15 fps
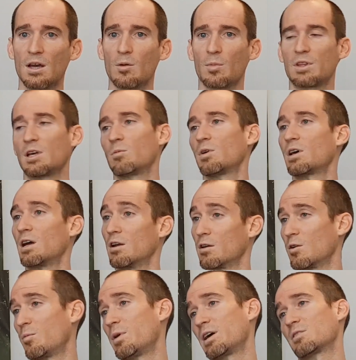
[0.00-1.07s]
But then we kind of
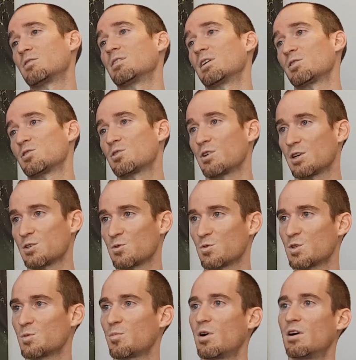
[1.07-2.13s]
go back to that stress
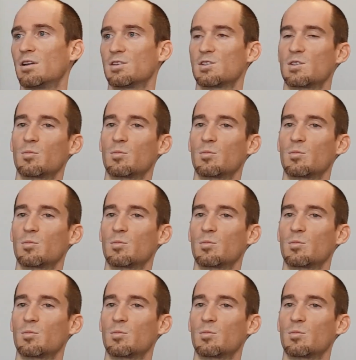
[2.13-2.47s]
response.